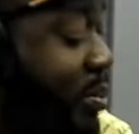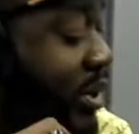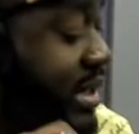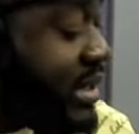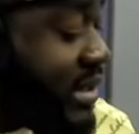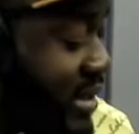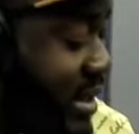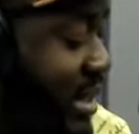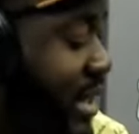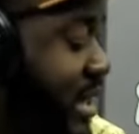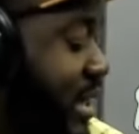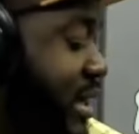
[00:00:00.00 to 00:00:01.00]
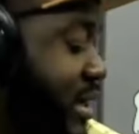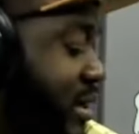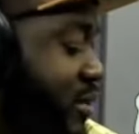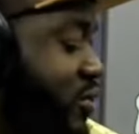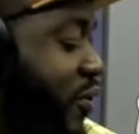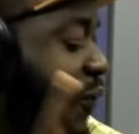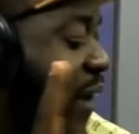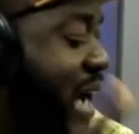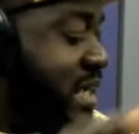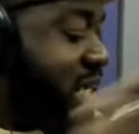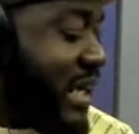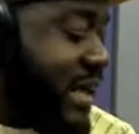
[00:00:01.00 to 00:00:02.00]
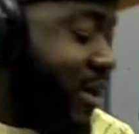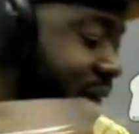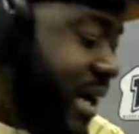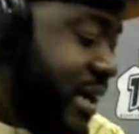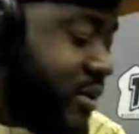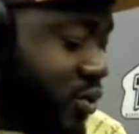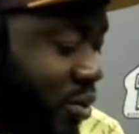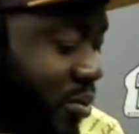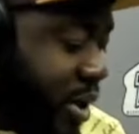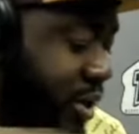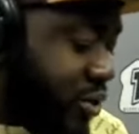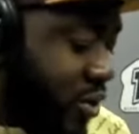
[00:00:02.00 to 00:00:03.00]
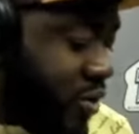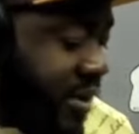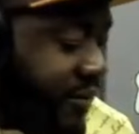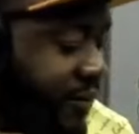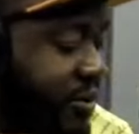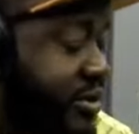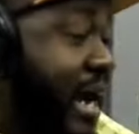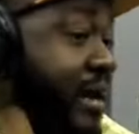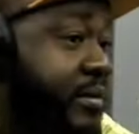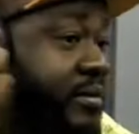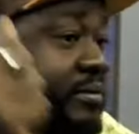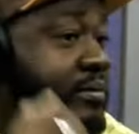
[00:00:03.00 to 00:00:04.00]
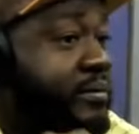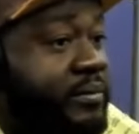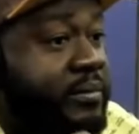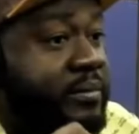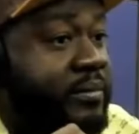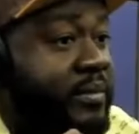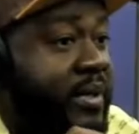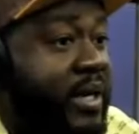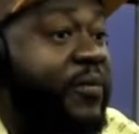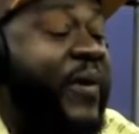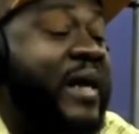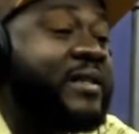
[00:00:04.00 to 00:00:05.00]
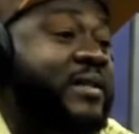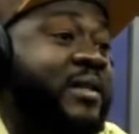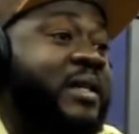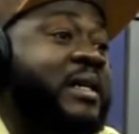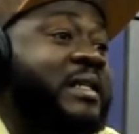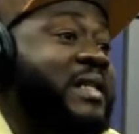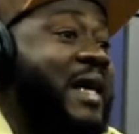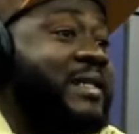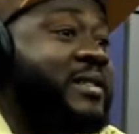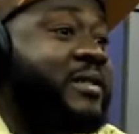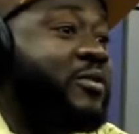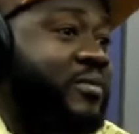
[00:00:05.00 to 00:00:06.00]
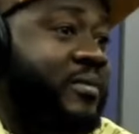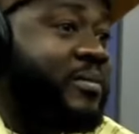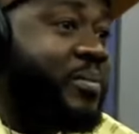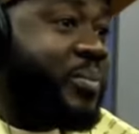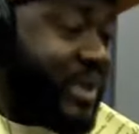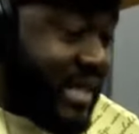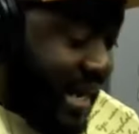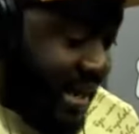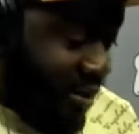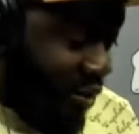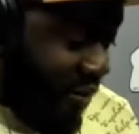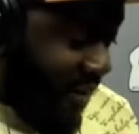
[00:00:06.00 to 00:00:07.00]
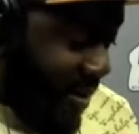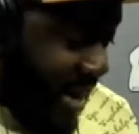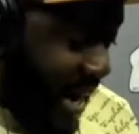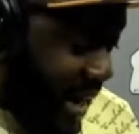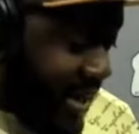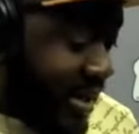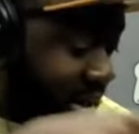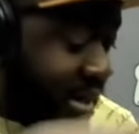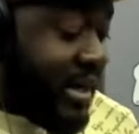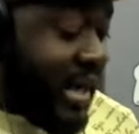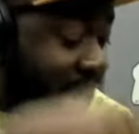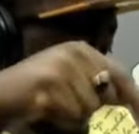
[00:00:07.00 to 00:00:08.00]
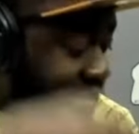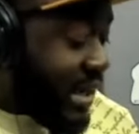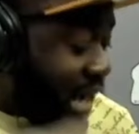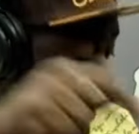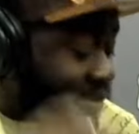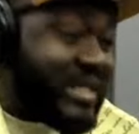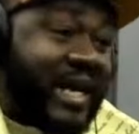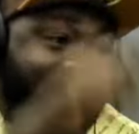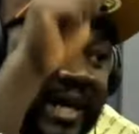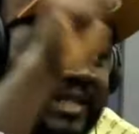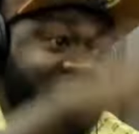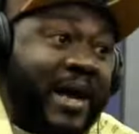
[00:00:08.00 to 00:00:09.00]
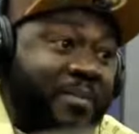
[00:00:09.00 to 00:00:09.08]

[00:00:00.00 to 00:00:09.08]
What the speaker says: police to file Shatta Wale and Stoneboy's document for trial. In fact, judge, presided over by Isaac Addo, said that